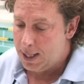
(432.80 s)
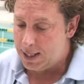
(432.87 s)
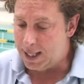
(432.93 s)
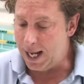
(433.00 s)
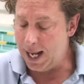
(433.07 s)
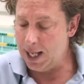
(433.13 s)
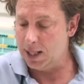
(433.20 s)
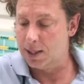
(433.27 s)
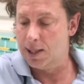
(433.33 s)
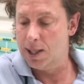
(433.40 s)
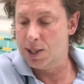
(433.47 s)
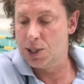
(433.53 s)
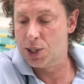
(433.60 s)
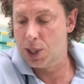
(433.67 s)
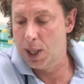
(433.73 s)
take
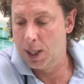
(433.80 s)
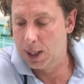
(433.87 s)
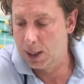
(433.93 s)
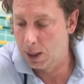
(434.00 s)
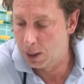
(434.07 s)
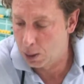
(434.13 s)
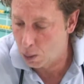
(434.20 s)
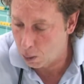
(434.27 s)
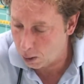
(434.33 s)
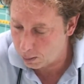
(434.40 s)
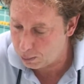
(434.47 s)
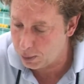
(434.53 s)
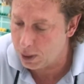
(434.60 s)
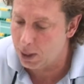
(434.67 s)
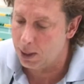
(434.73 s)
this and
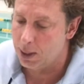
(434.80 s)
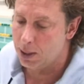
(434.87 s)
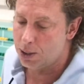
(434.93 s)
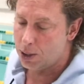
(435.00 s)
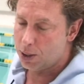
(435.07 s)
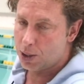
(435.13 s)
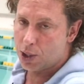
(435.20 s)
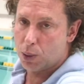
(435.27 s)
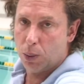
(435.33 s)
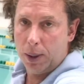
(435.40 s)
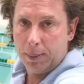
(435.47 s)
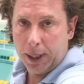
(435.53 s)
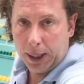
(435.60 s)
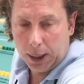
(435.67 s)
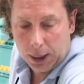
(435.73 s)
incorporate it into your
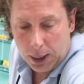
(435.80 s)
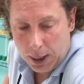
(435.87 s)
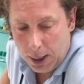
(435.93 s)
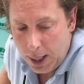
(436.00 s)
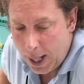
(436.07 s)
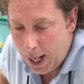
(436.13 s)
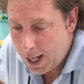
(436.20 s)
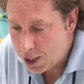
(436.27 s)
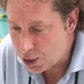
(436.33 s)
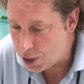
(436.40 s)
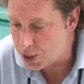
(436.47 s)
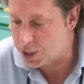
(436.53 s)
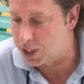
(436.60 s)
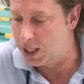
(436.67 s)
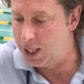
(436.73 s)
swimming and
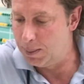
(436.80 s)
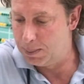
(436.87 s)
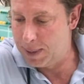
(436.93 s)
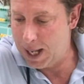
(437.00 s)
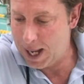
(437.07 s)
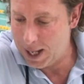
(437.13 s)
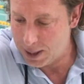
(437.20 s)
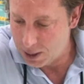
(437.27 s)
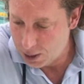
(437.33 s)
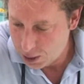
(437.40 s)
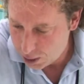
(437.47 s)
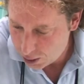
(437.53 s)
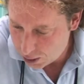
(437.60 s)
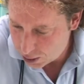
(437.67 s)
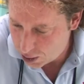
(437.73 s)
just keep that
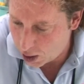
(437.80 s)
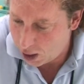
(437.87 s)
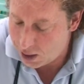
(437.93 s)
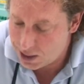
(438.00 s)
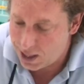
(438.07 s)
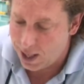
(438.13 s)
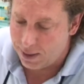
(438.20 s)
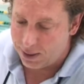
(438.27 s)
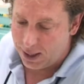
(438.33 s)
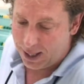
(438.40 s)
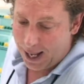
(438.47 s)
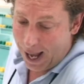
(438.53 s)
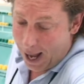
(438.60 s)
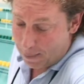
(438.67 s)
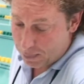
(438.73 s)
Tarzan thing
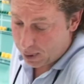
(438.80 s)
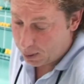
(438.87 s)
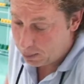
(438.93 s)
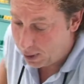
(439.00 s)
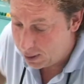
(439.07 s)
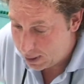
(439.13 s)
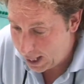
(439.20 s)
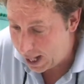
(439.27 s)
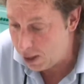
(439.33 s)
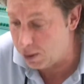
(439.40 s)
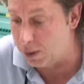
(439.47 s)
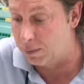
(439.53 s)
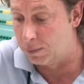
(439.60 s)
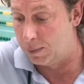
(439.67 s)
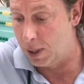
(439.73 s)
happening, but now in
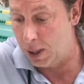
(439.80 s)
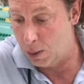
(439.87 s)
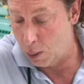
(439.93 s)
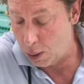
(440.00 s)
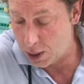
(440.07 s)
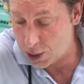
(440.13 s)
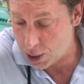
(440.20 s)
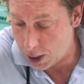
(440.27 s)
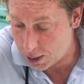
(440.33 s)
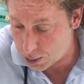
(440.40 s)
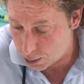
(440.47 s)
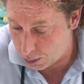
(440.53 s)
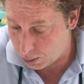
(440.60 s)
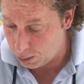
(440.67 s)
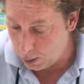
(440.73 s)
a
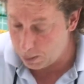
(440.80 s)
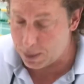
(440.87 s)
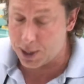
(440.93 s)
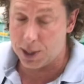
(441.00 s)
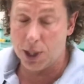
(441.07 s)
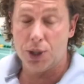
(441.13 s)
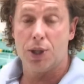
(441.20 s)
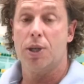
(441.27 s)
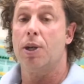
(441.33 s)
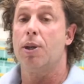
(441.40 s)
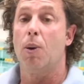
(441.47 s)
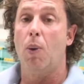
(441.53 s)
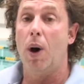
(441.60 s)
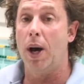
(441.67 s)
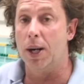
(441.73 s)
horizontal position in
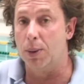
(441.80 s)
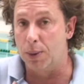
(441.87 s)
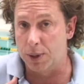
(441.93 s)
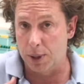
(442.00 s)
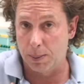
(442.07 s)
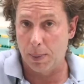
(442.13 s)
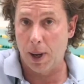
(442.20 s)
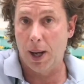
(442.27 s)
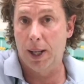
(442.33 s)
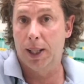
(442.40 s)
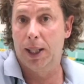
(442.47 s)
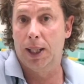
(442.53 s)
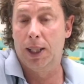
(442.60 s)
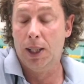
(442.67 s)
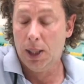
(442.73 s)
the water with your
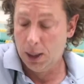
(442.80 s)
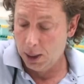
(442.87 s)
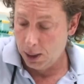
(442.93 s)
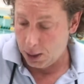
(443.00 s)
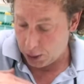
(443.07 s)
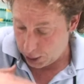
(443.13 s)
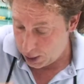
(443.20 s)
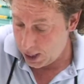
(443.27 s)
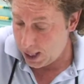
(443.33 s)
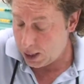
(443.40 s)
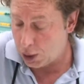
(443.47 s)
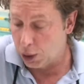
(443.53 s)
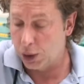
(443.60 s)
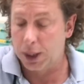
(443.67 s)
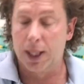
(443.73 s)
body, your
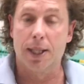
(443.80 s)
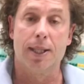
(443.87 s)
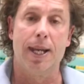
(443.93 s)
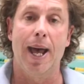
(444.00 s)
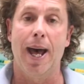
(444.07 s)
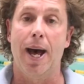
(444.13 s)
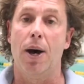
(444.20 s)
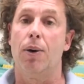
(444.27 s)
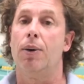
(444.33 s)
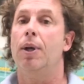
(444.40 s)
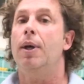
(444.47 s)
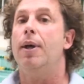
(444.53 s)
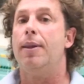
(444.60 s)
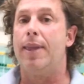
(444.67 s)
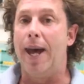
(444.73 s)
head looking down,
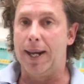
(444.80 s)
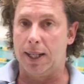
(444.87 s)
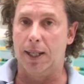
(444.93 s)
that